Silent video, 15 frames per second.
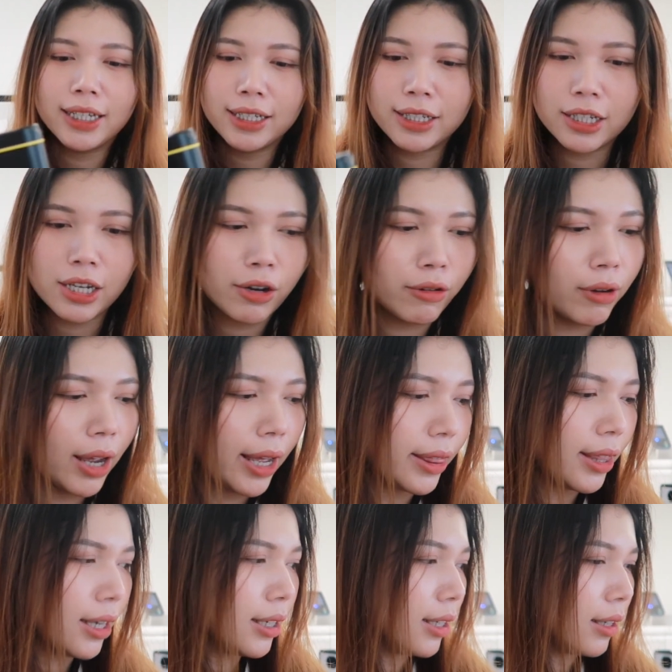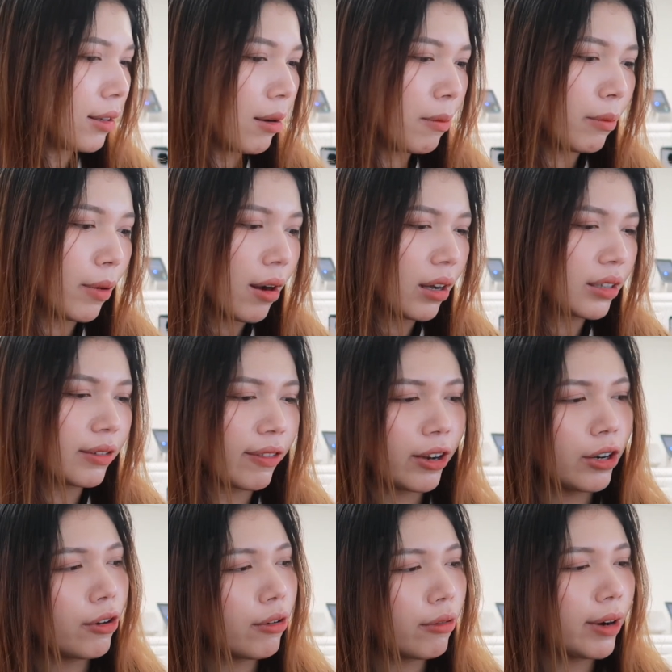so I think the unbox
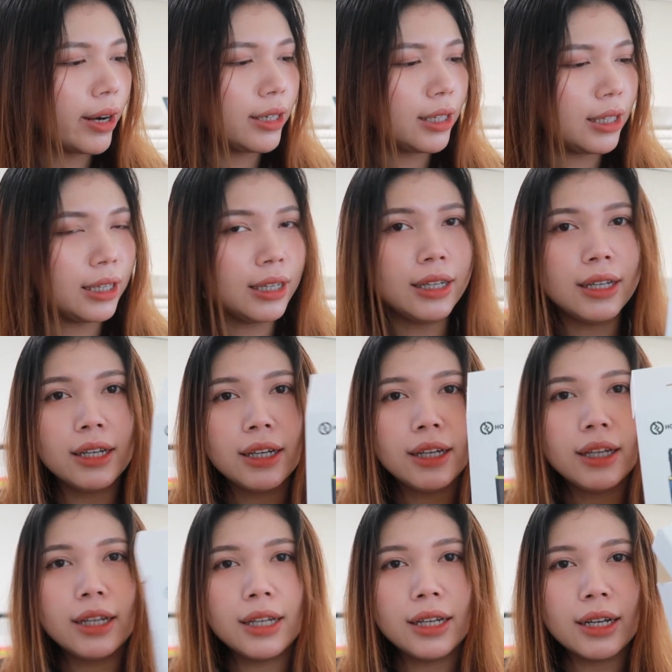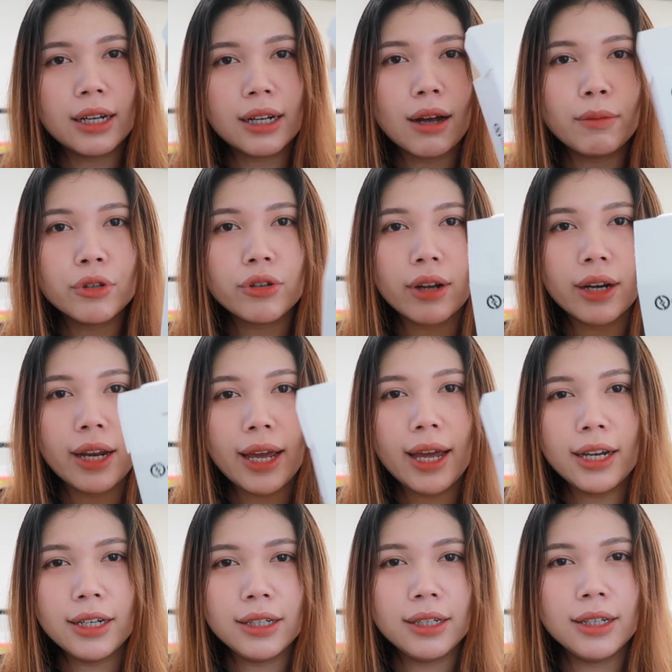video already come to an
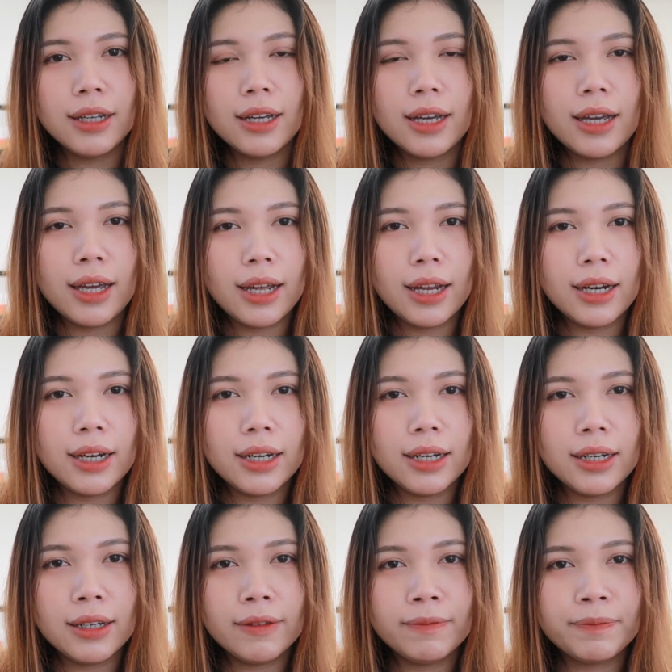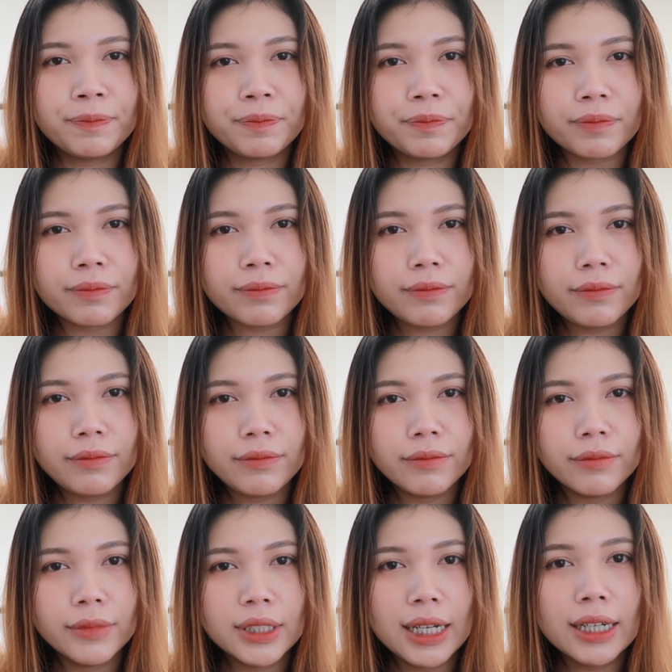end, and
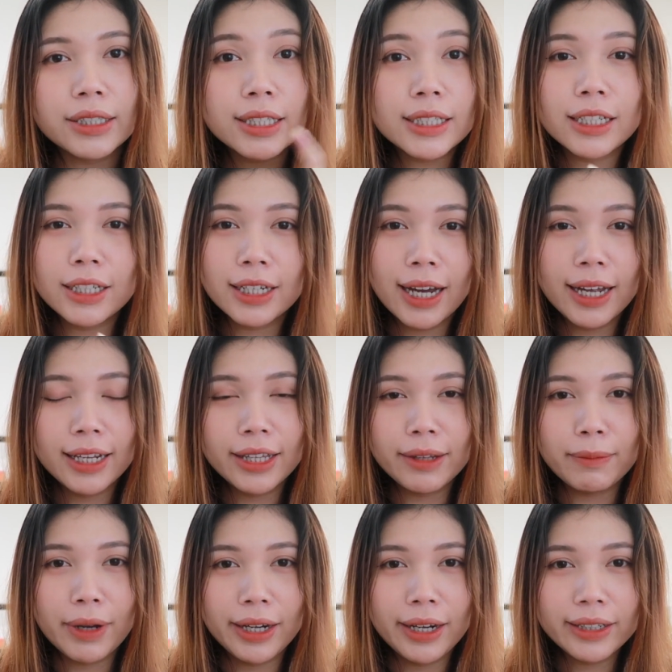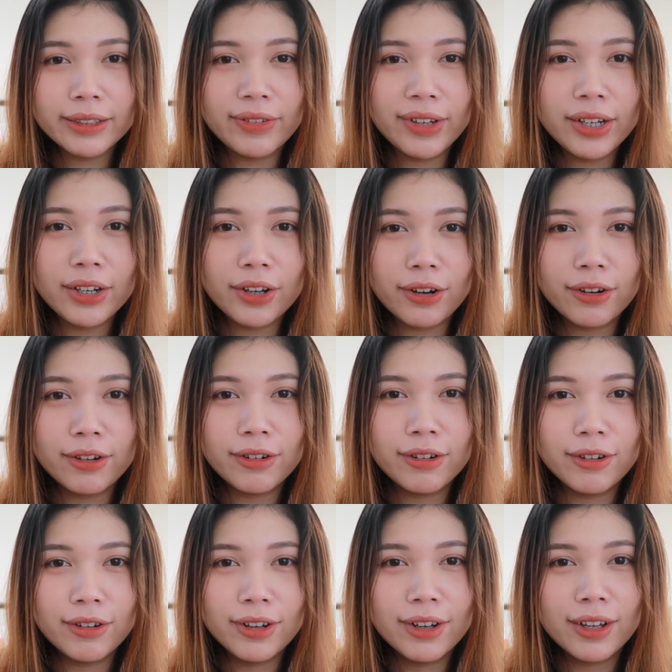I'll see you guys in my next video.
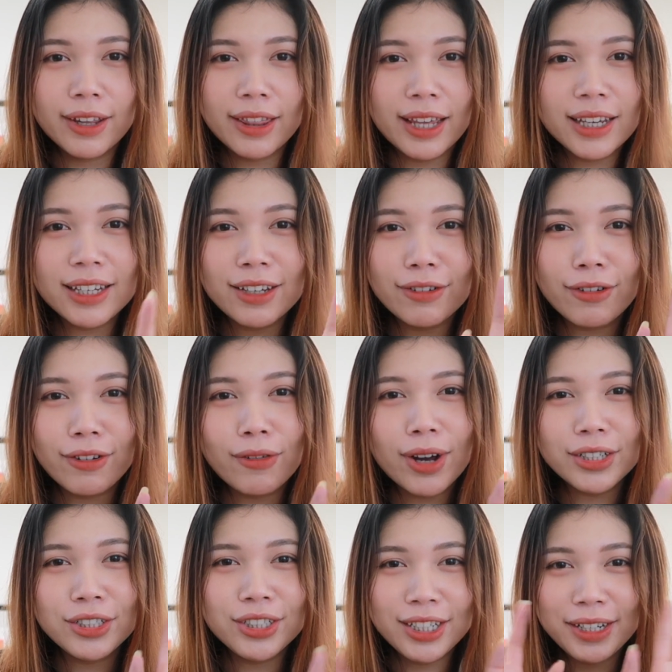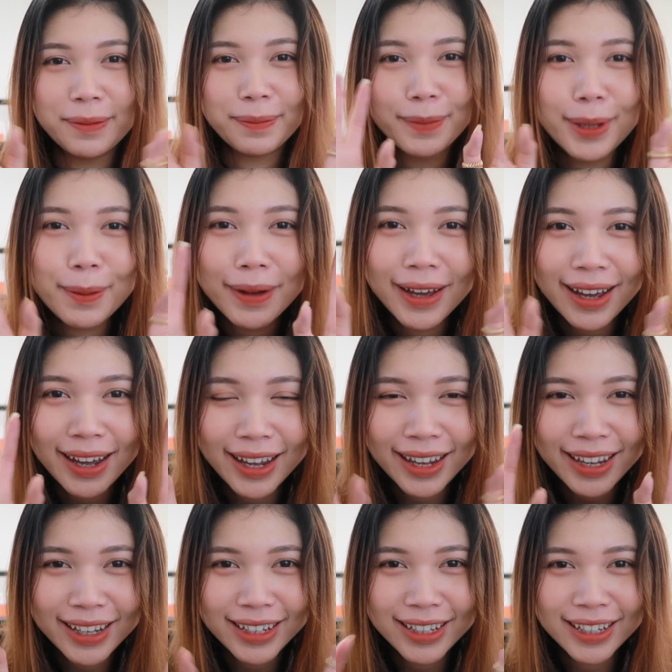Thank you for watching. Bye
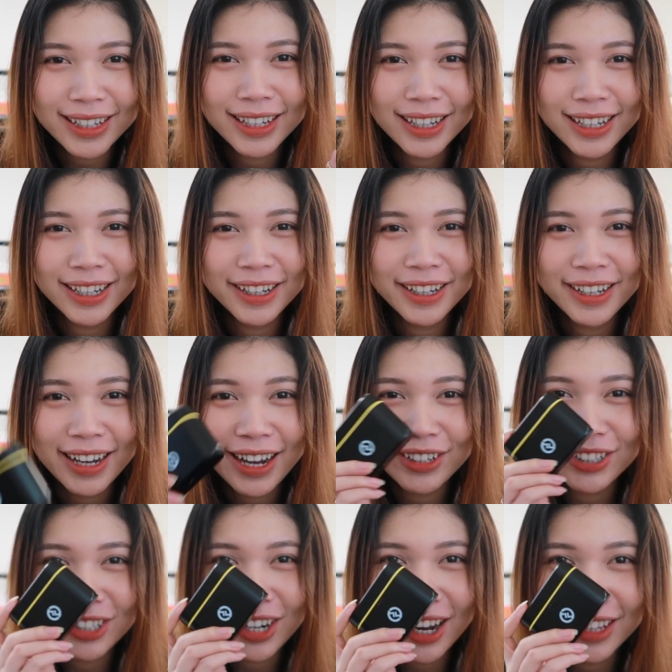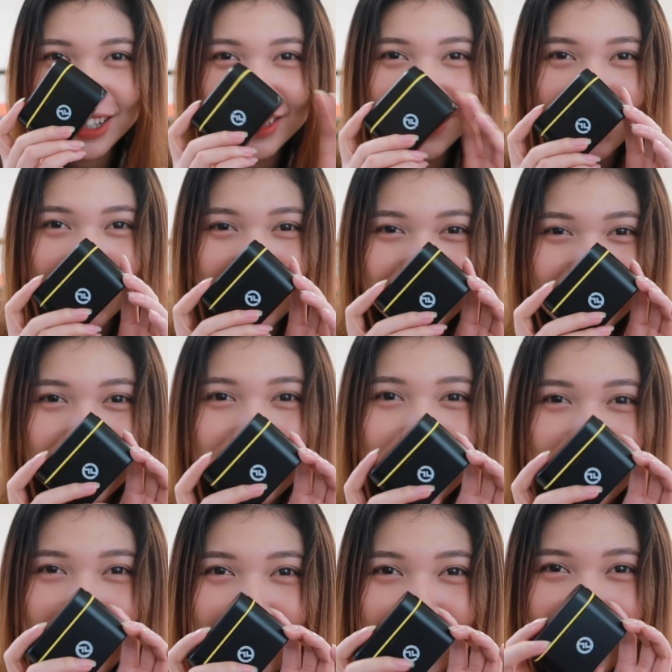bye. I'll try this for
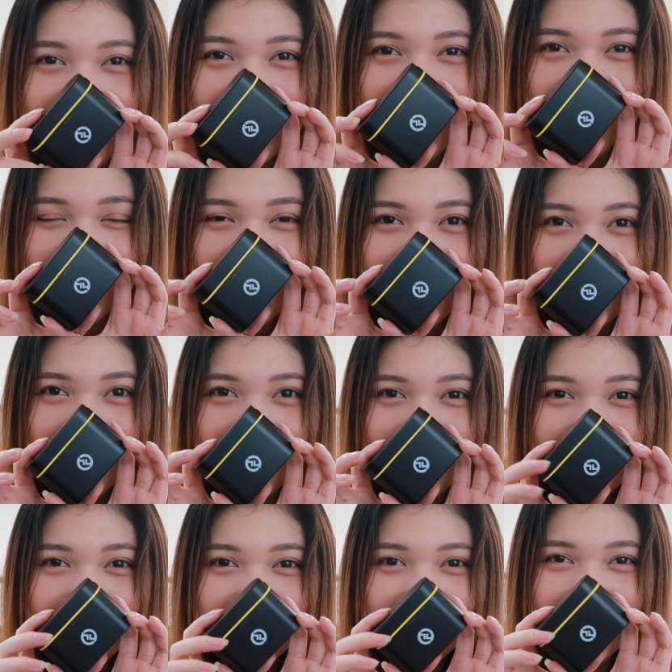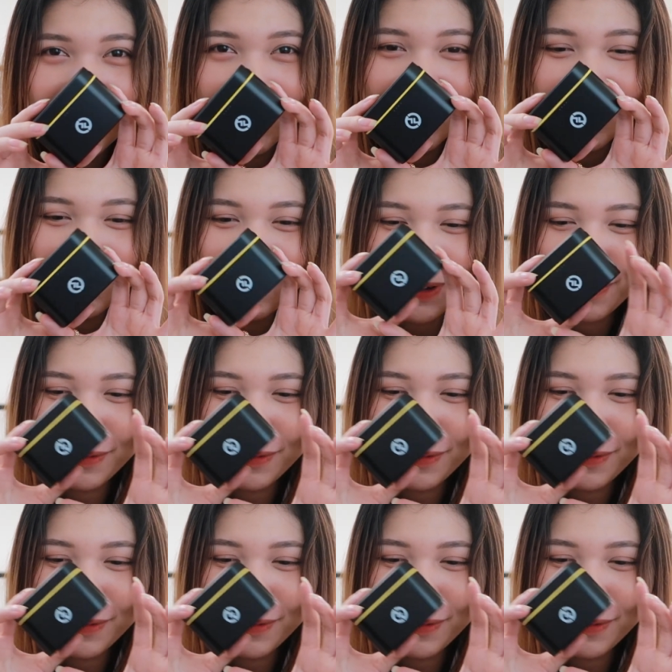sure. Looks cute. Bye